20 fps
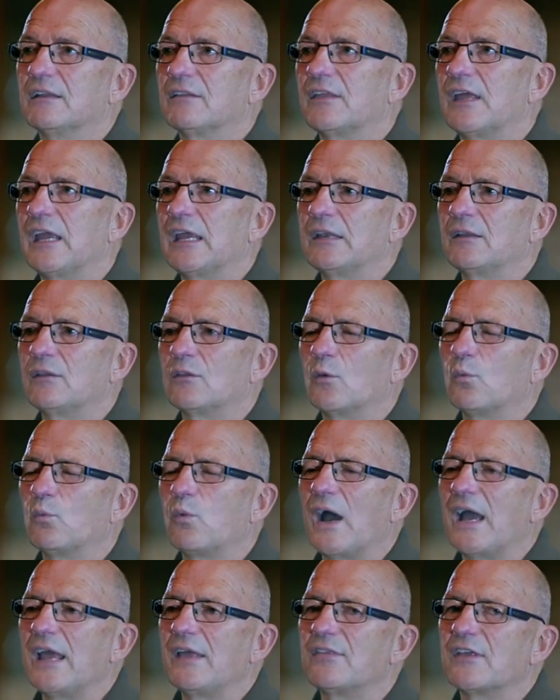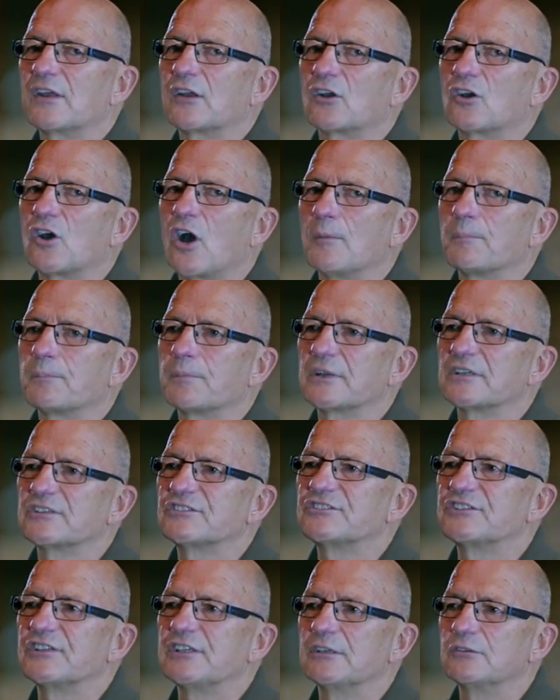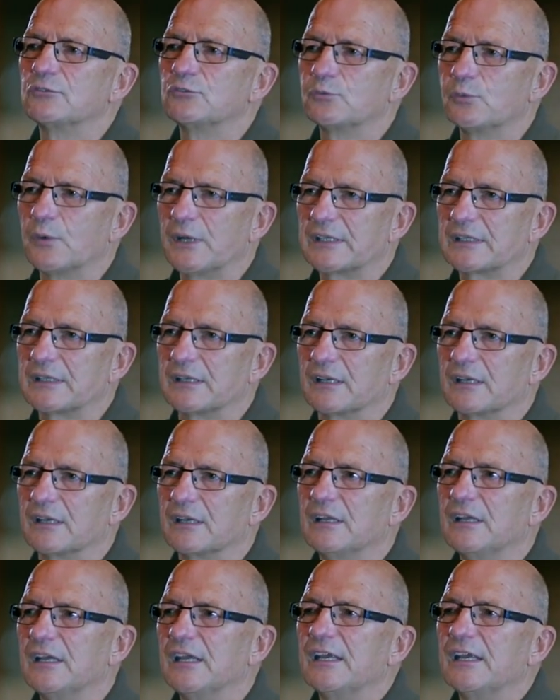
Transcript: then the way that a competency is written